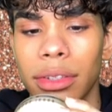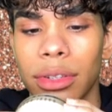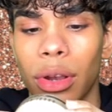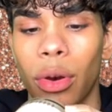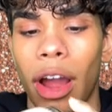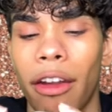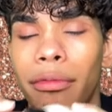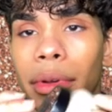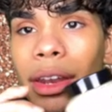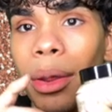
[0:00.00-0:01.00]
So I've
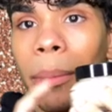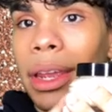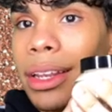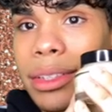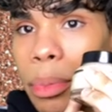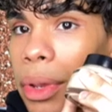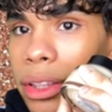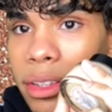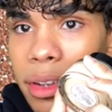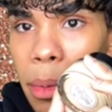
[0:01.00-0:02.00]
been meaning to pick
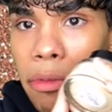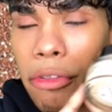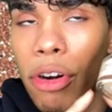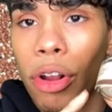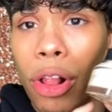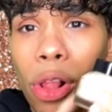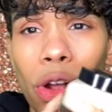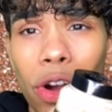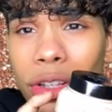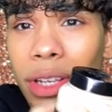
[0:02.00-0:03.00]
this up for a
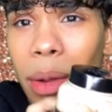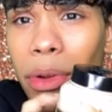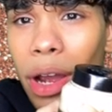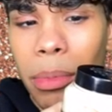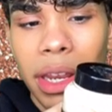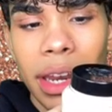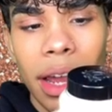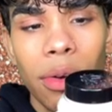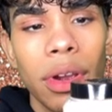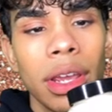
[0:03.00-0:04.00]
long time coming now.